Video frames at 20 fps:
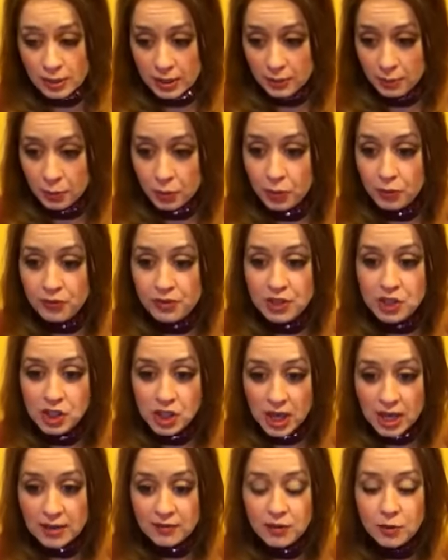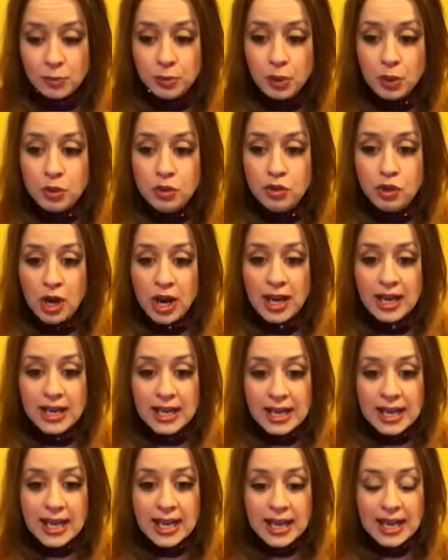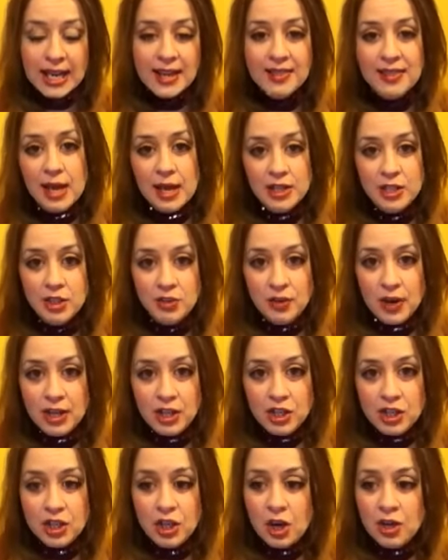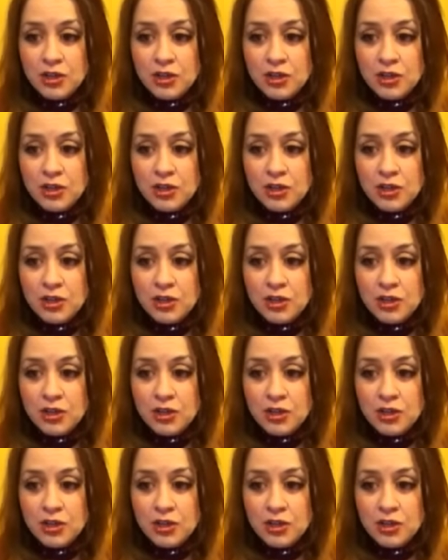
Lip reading: improve the shine if you blow dry in that direction.